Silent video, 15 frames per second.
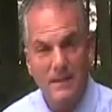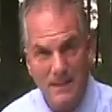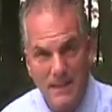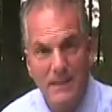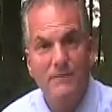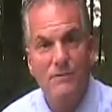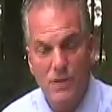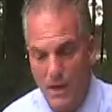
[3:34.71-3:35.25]

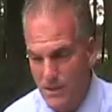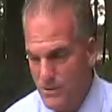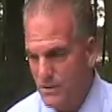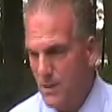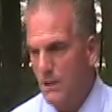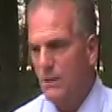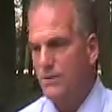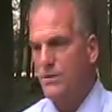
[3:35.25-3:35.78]
gives
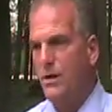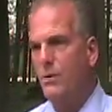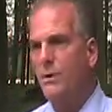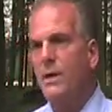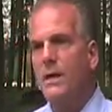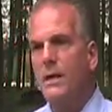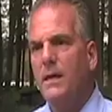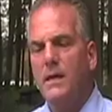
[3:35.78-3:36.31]
us. So
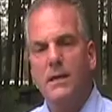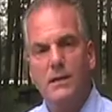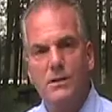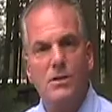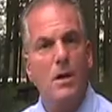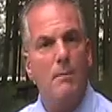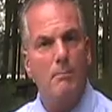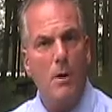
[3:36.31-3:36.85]
he
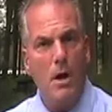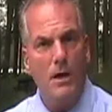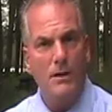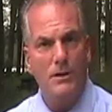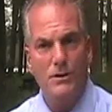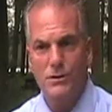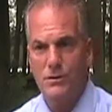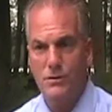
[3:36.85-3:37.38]
is
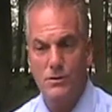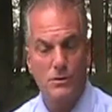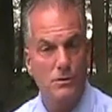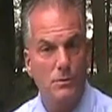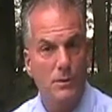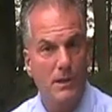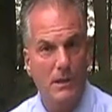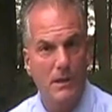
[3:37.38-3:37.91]
punished
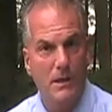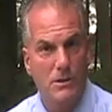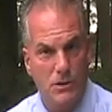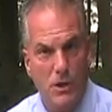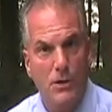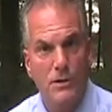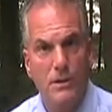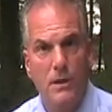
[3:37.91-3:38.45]
to
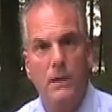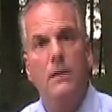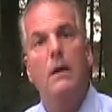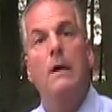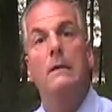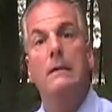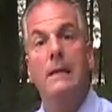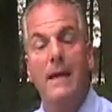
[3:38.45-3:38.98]
eternity
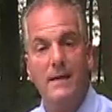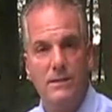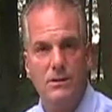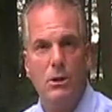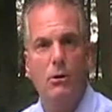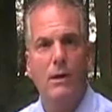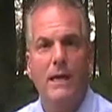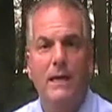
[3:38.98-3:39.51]

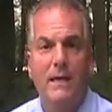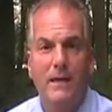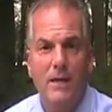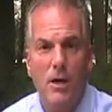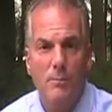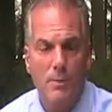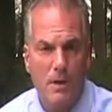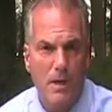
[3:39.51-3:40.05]
unless he can
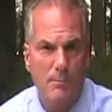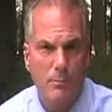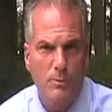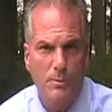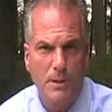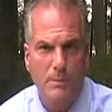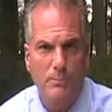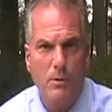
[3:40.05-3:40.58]
help a couple
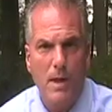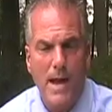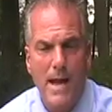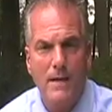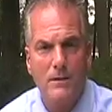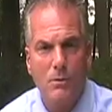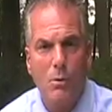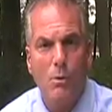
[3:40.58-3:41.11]
people
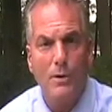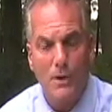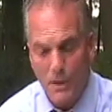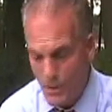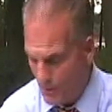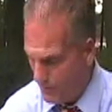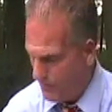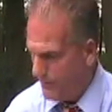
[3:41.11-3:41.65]
out on
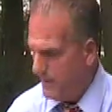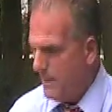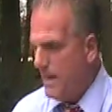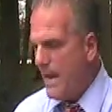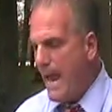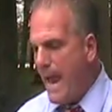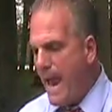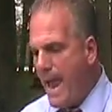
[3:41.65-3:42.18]
earth.
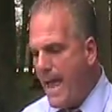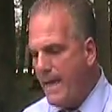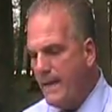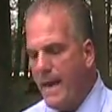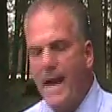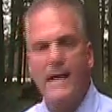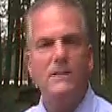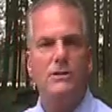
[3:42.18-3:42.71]

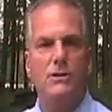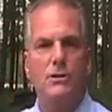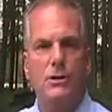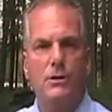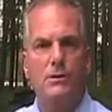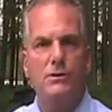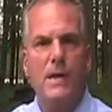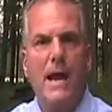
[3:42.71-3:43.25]
And as it
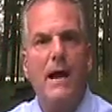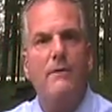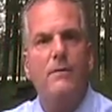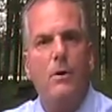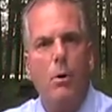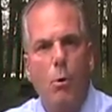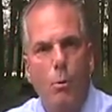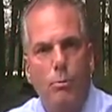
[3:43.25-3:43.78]
turns out,
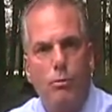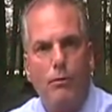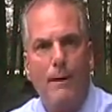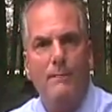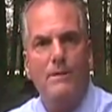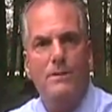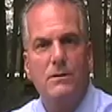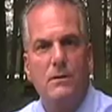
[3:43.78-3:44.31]
the whole
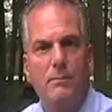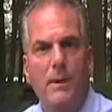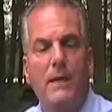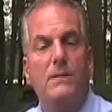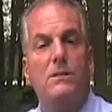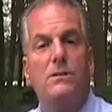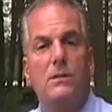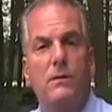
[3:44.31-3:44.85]
premise and the
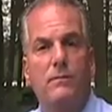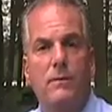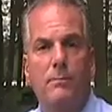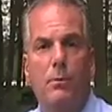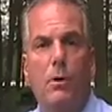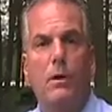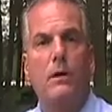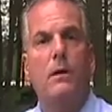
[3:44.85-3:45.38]
basis of the
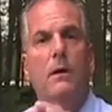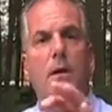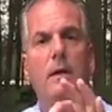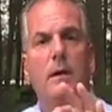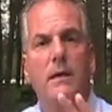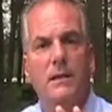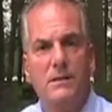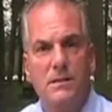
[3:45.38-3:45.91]
book
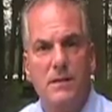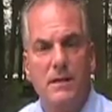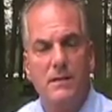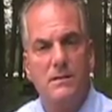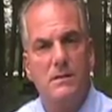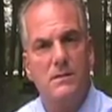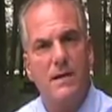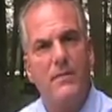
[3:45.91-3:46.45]
is
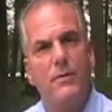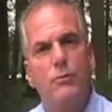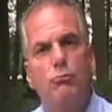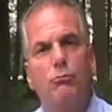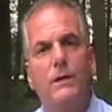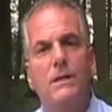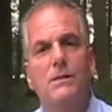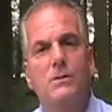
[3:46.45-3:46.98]
this, is that the
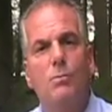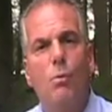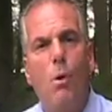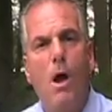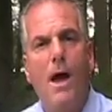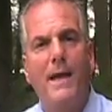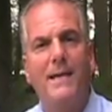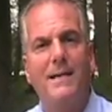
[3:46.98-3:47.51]
reason
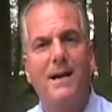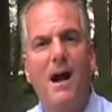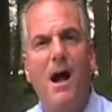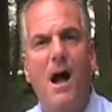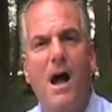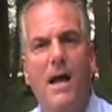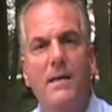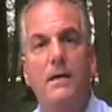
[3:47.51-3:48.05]
why
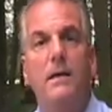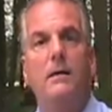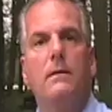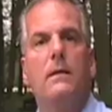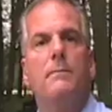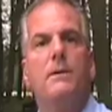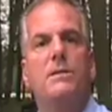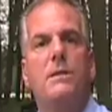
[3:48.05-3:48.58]
God
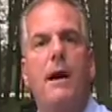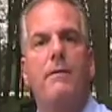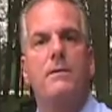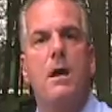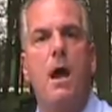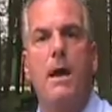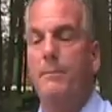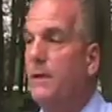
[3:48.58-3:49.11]
limits our
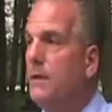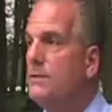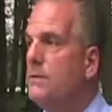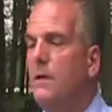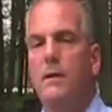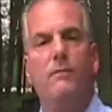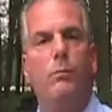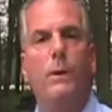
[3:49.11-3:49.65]
time, because
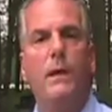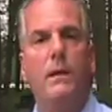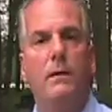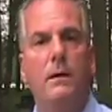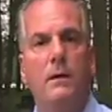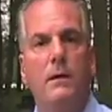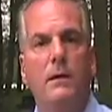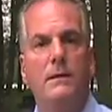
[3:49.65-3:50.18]
if we
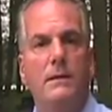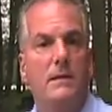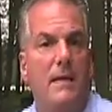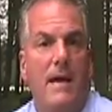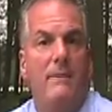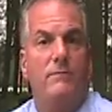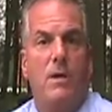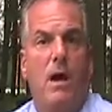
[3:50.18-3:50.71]
didn't
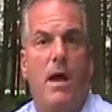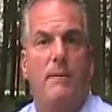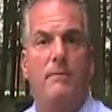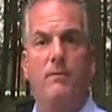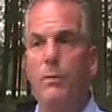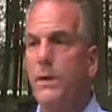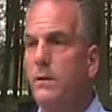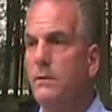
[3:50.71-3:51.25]
have time,
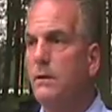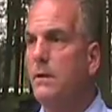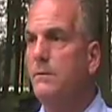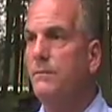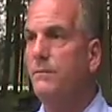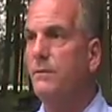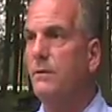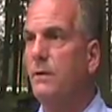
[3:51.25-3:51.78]
if we could
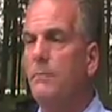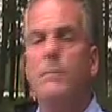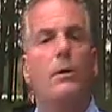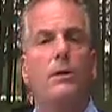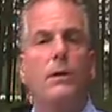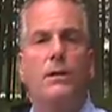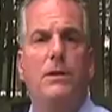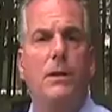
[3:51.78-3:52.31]
live a
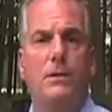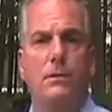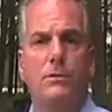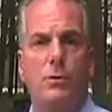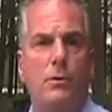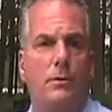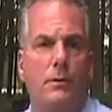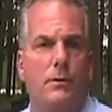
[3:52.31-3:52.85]
million
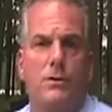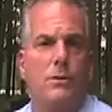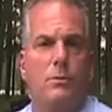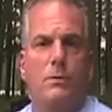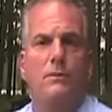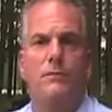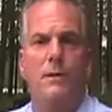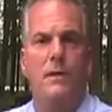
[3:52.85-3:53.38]
years or
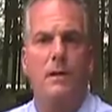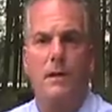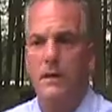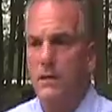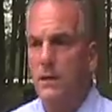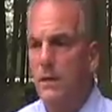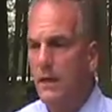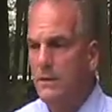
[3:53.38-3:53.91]
into infinity,
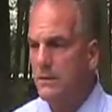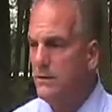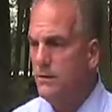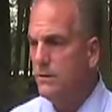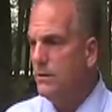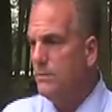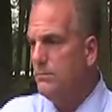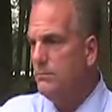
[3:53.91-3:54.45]
he said,
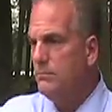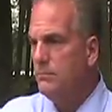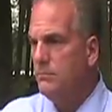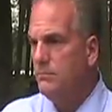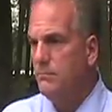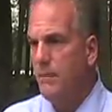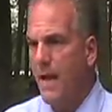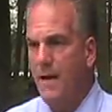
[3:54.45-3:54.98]
you could
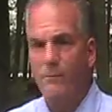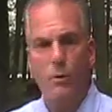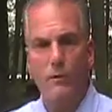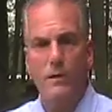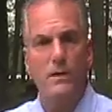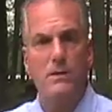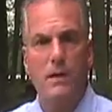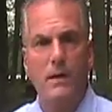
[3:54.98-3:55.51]
have all
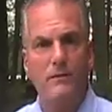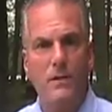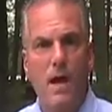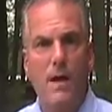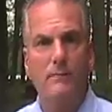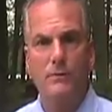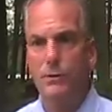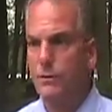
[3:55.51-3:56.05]
these
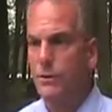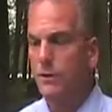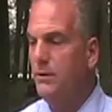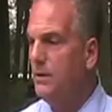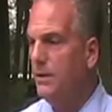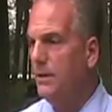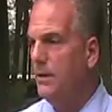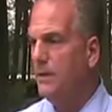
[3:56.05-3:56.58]
lifetimes. You
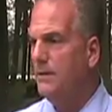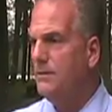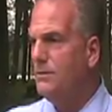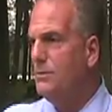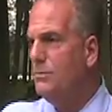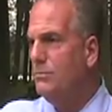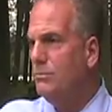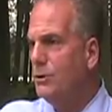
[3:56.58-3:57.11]
could
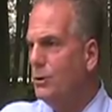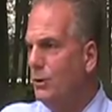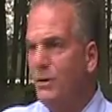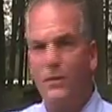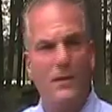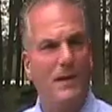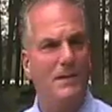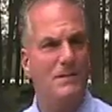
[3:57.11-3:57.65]
do
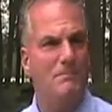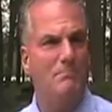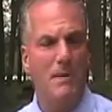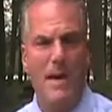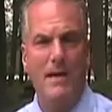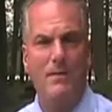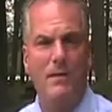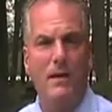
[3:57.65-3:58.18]
good things and
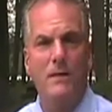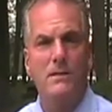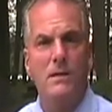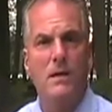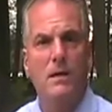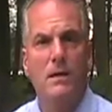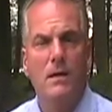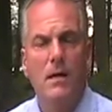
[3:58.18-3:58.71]
bad things,
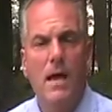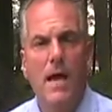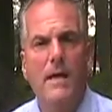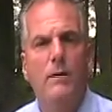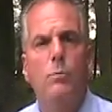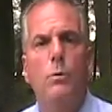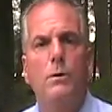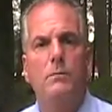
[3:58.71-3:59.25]

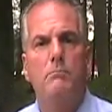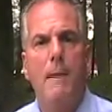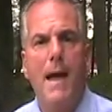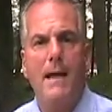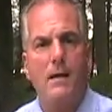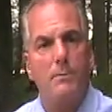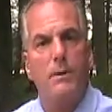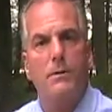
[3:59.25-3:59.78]
and it wouldn't
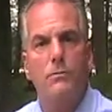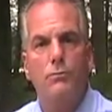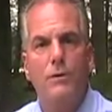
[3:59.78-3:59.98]
matter. But the